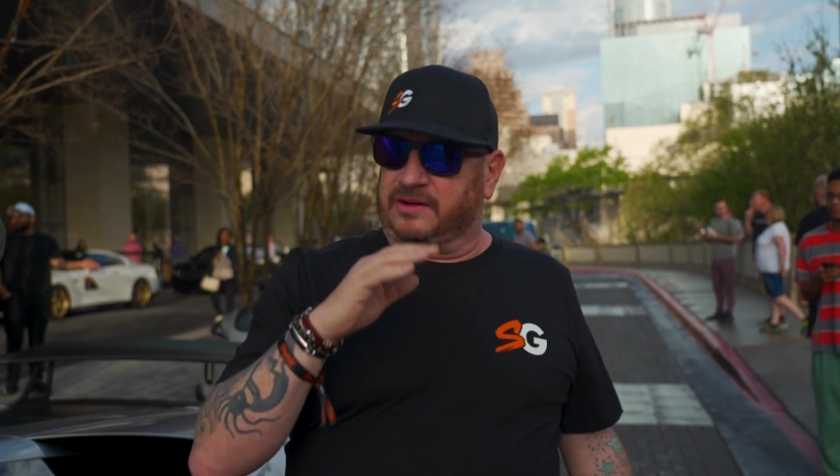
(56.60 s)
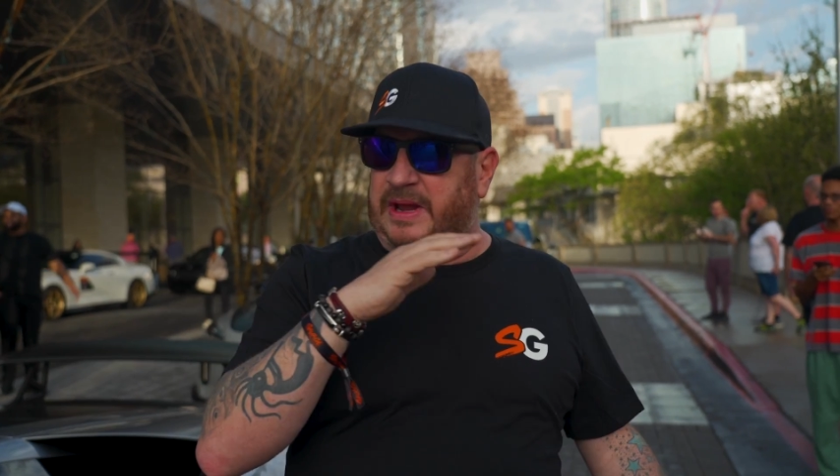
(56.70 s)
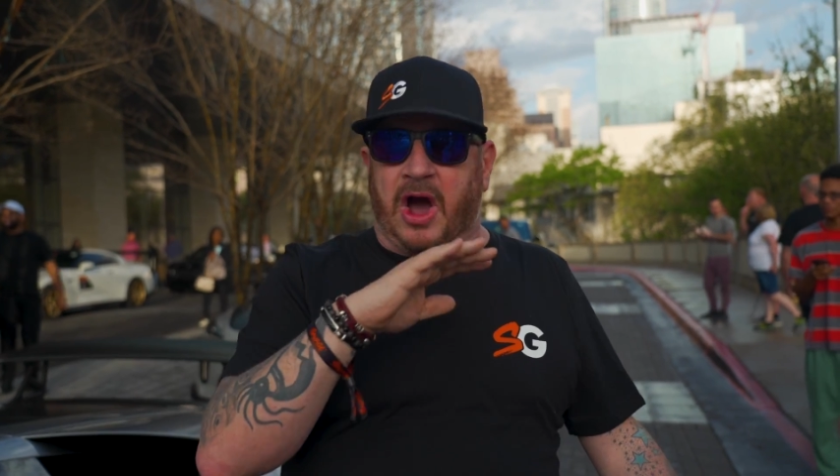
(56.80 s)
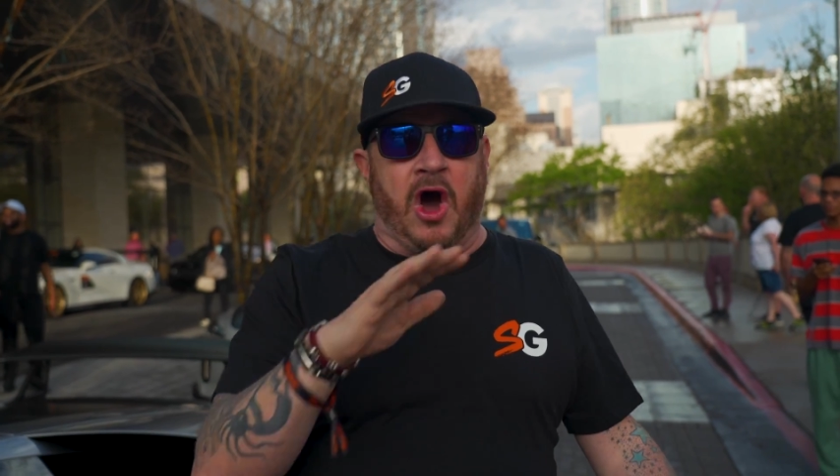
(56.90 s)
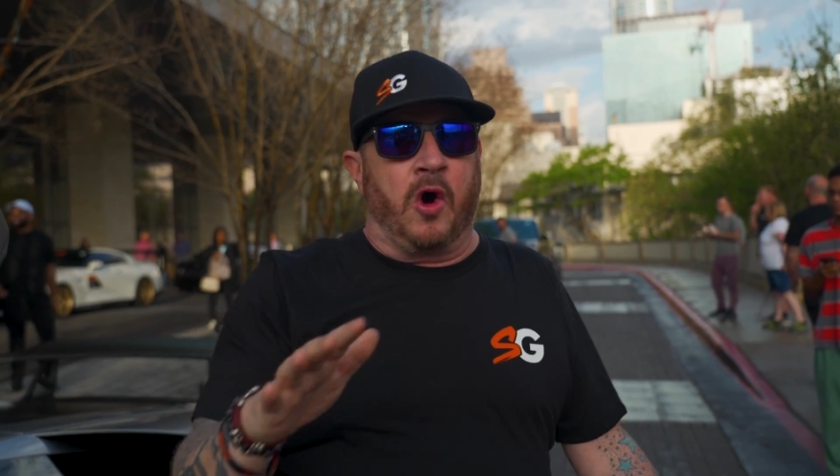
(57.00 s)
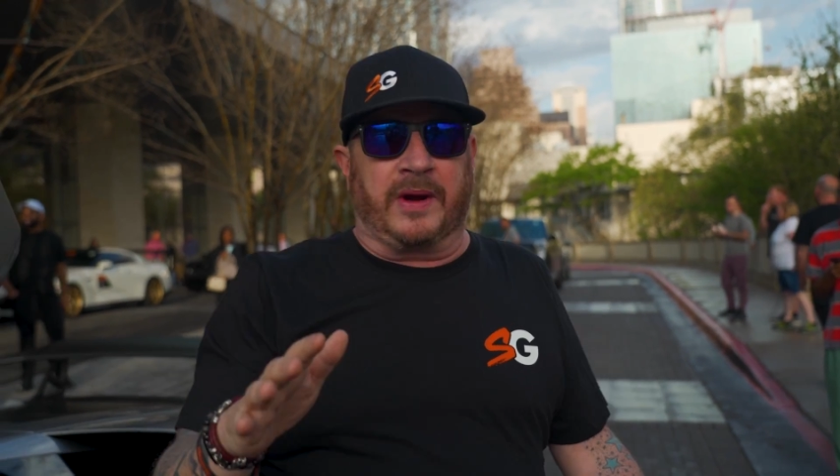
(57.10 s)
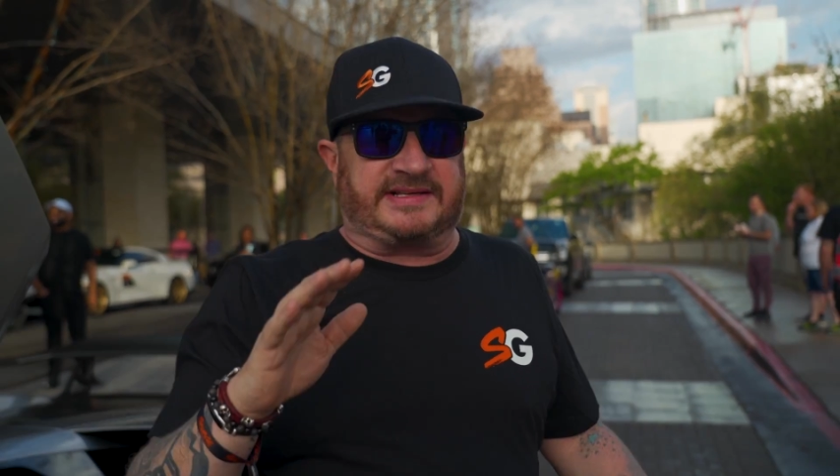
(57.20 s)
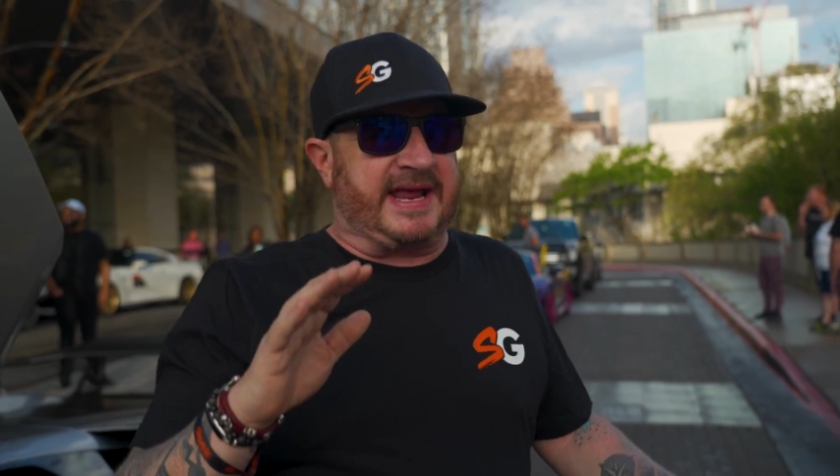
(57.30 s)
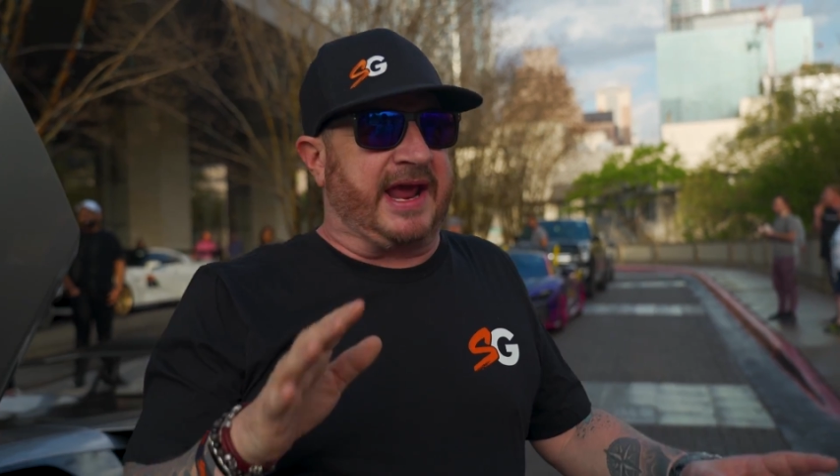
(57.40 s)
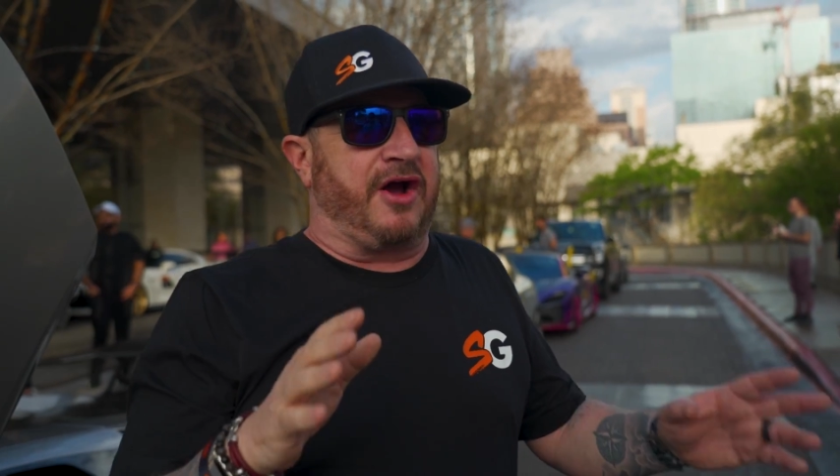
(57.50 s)
We
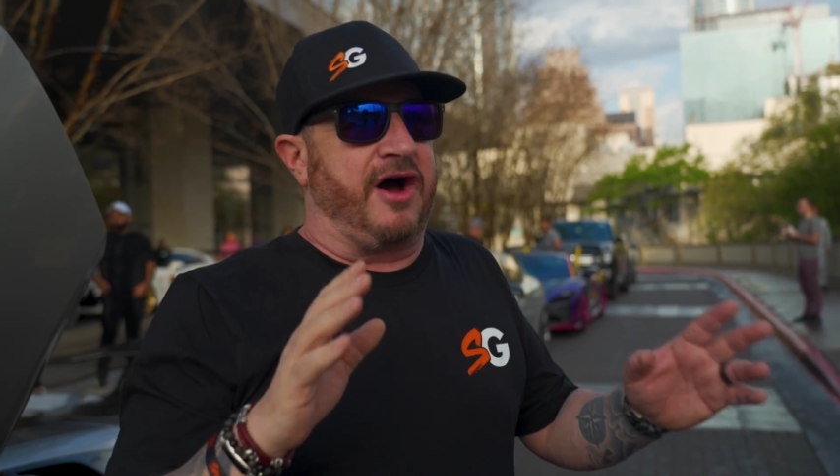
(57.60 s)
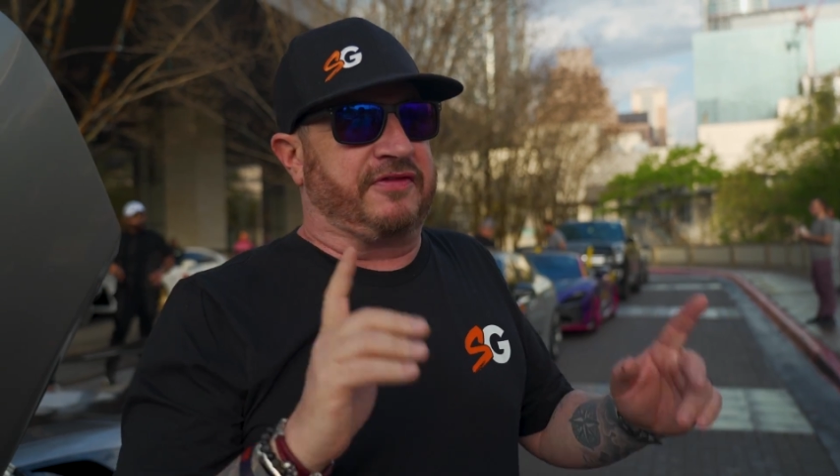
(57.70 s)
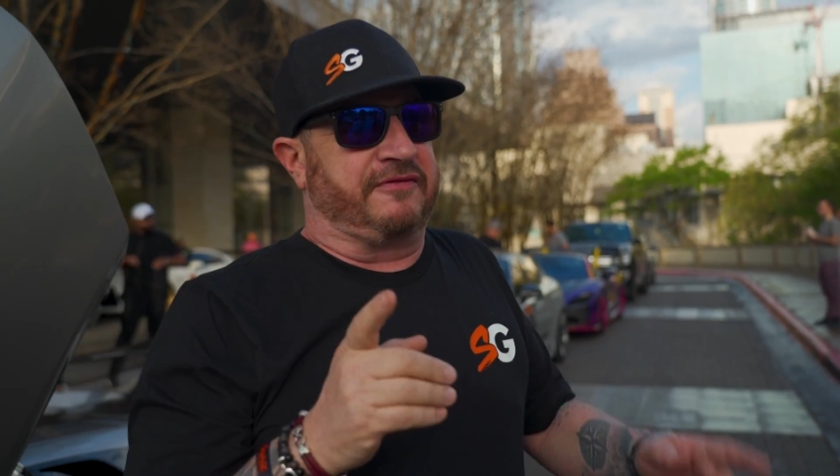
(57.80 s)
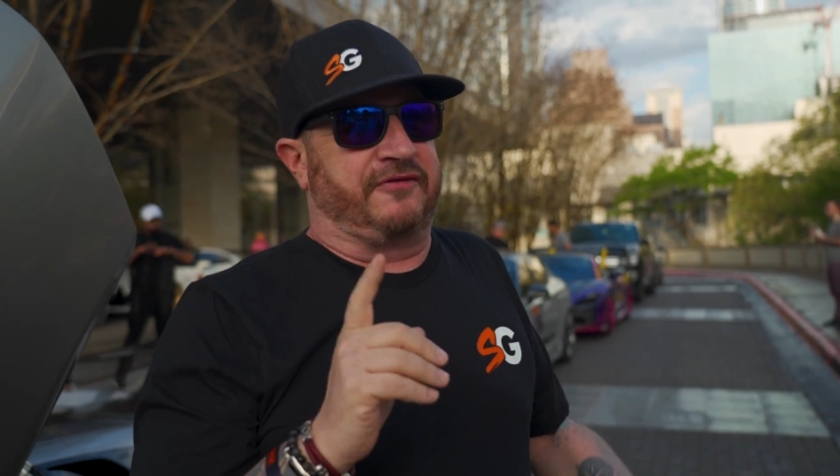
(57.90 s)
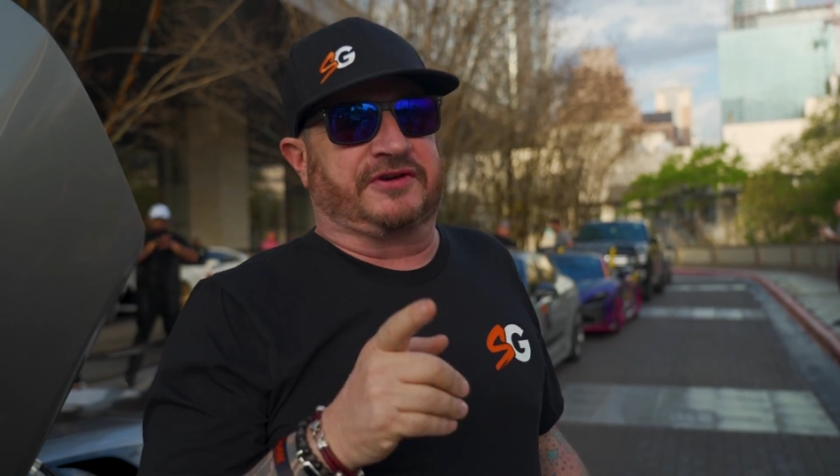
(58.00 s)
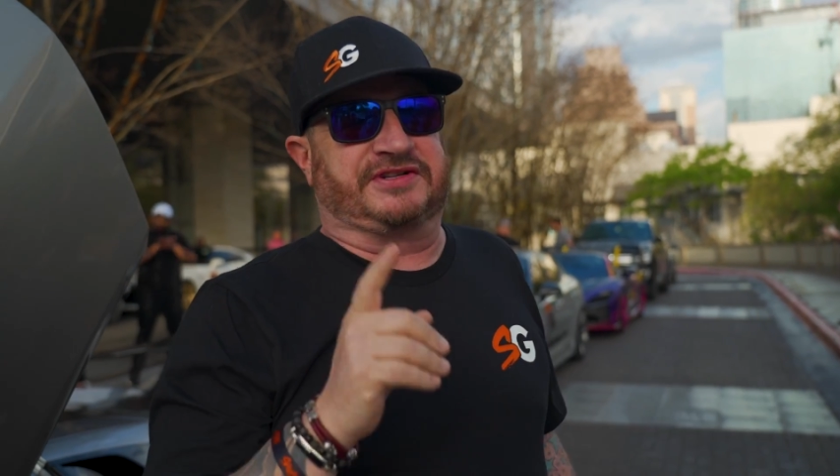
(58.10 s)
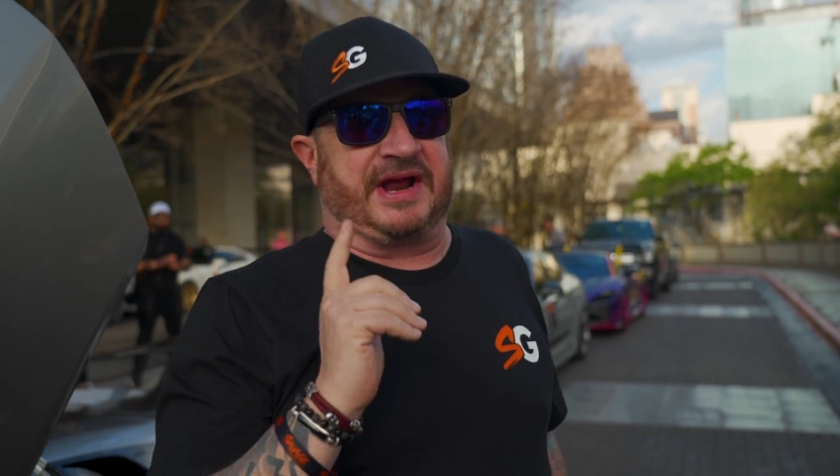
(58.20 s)
always take off the first